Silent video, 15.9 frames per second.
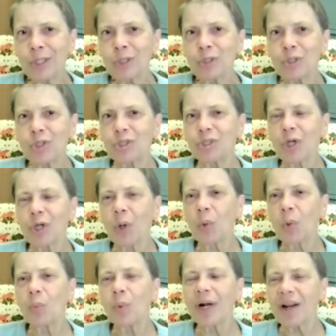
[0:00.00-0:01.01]

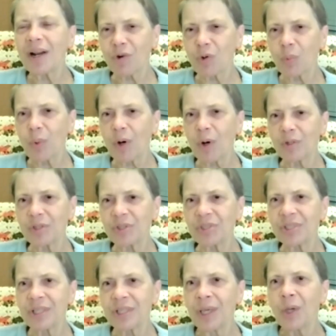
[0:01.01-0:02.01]
So whatever
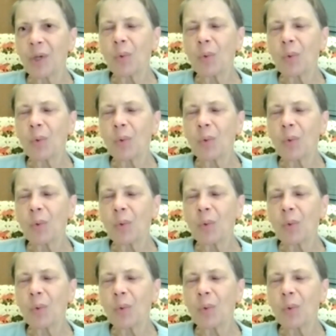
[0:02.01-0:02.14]
works,